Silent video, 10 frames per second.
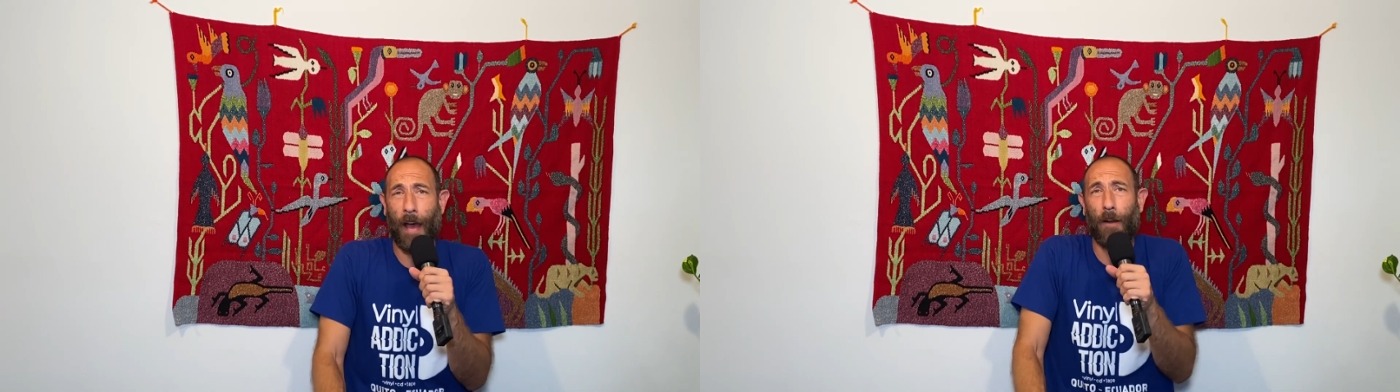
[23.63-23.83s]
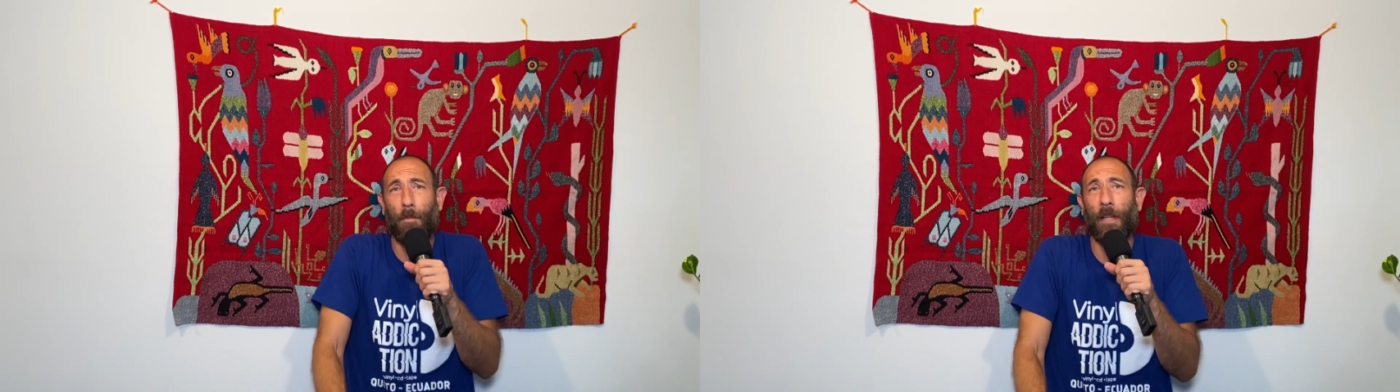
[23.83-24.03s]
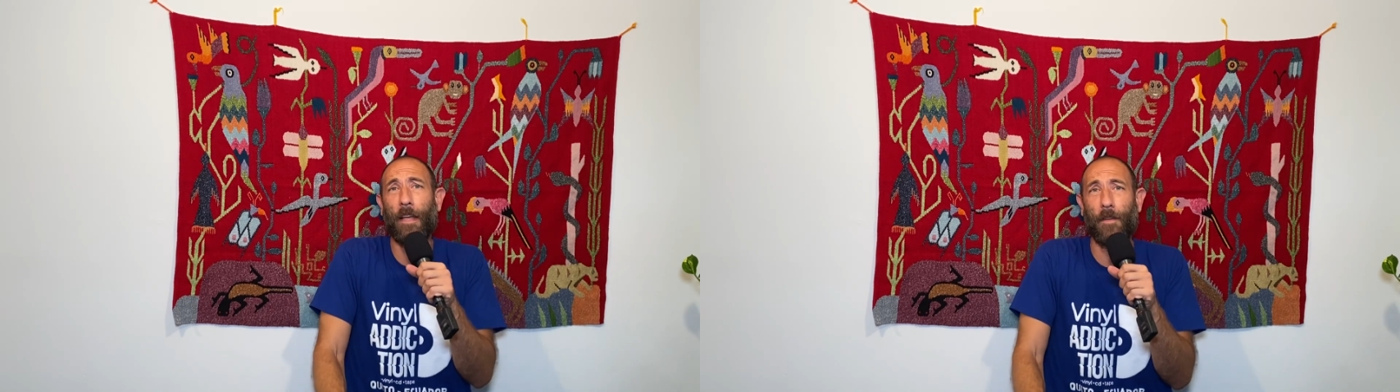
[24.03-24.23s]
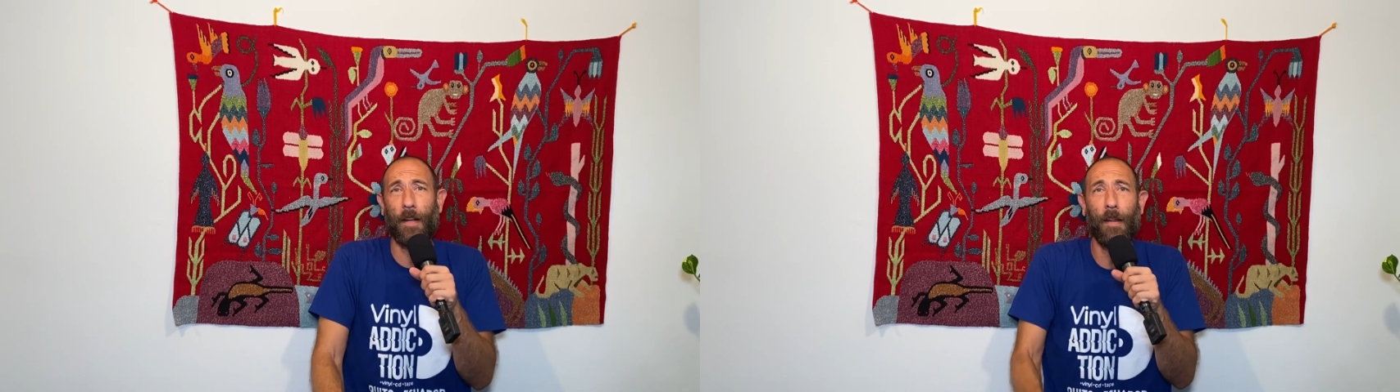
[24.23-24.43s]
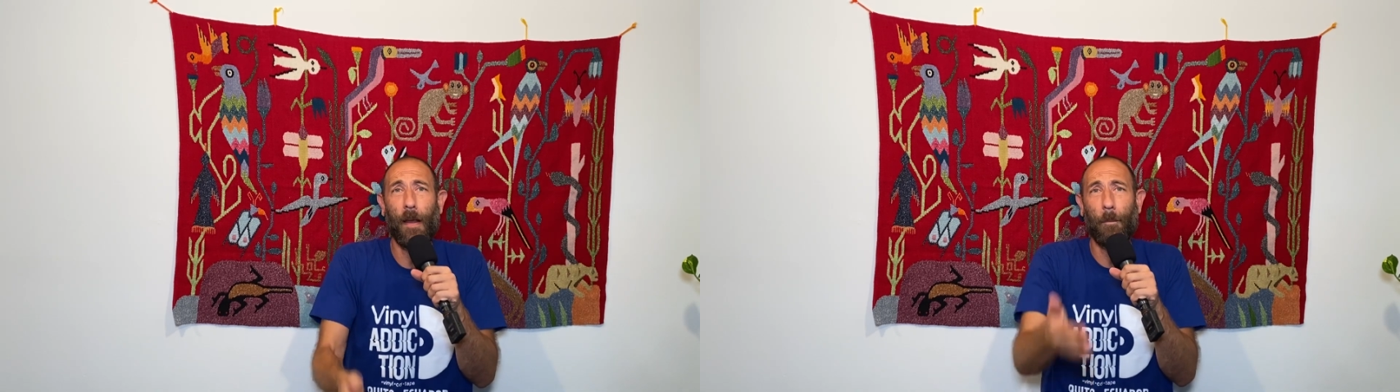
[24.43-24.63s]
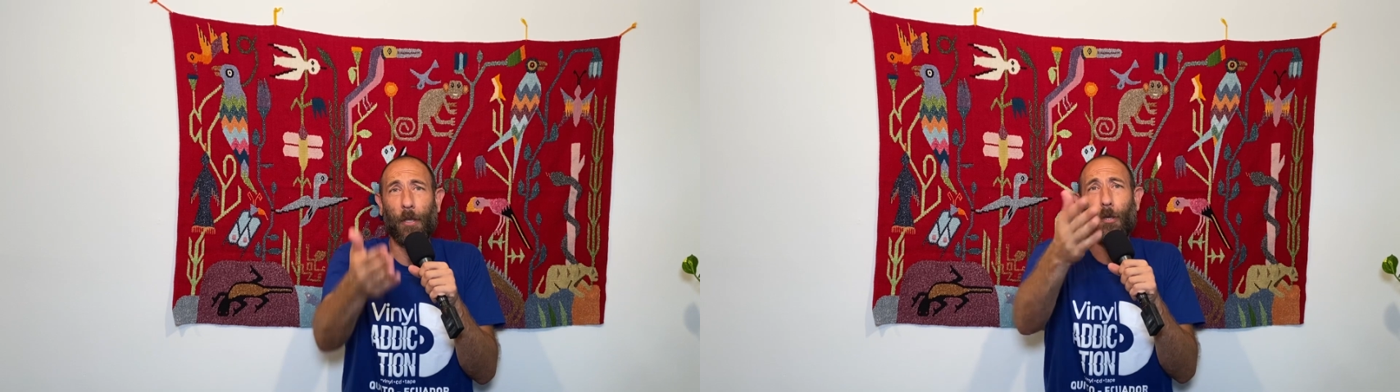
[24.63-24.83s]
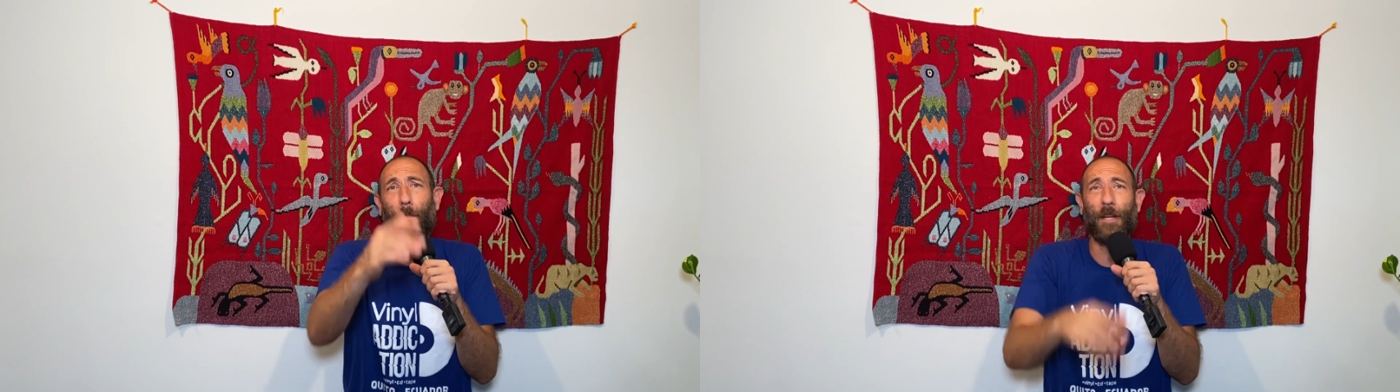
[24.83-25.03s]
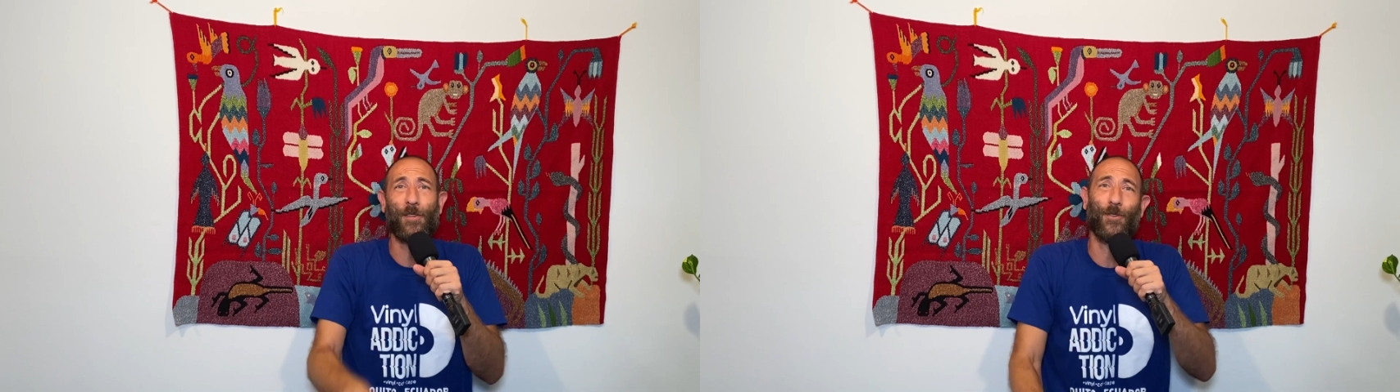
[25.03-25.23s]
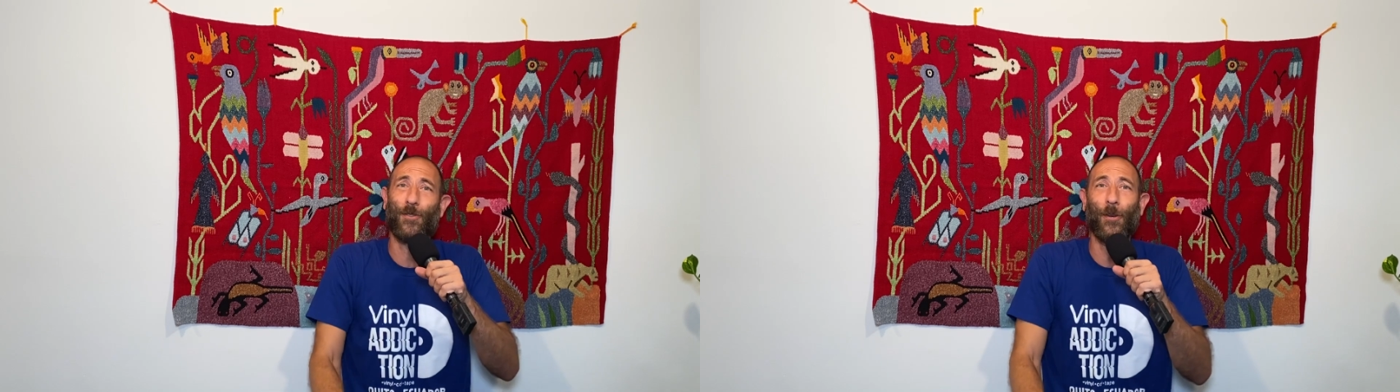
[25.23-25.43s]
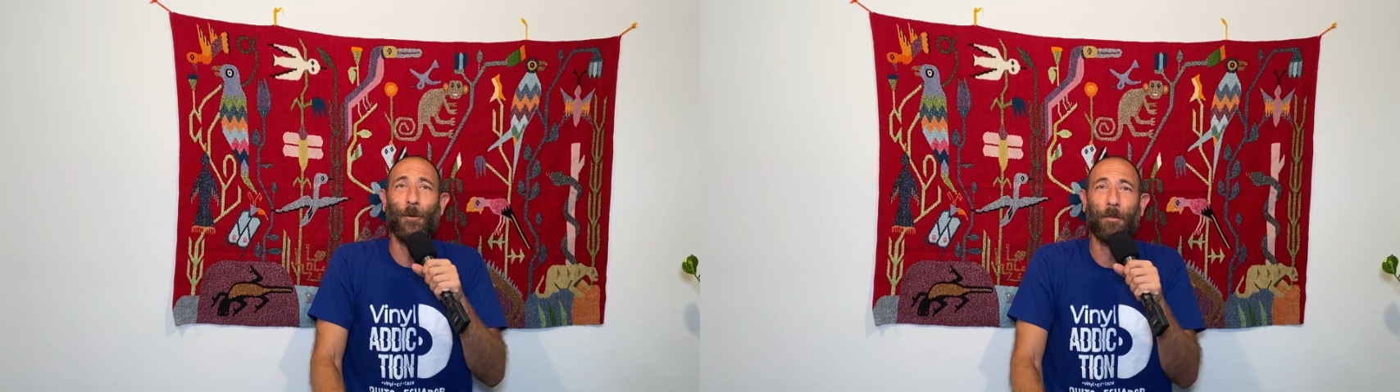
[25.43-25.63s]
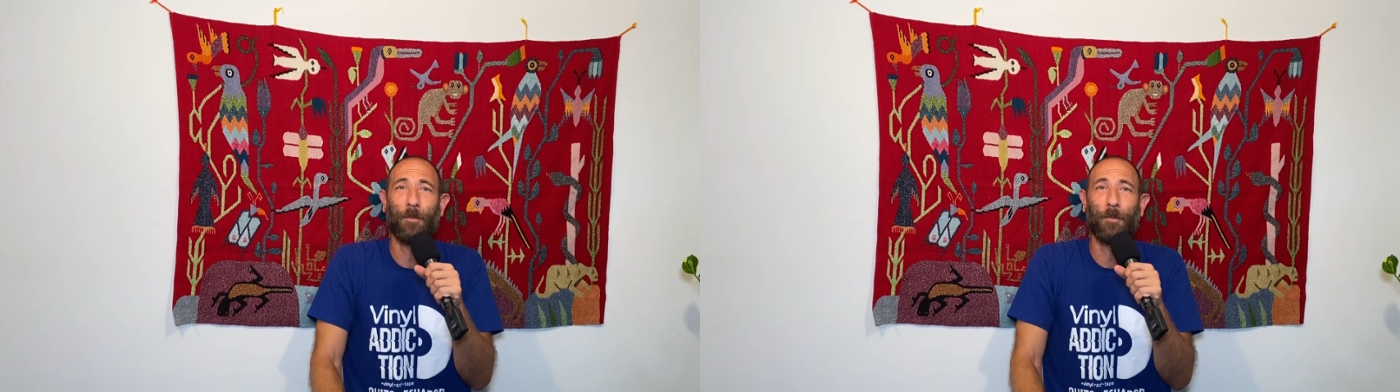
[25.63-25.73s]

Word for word: I don't believe in it, but you bitches do.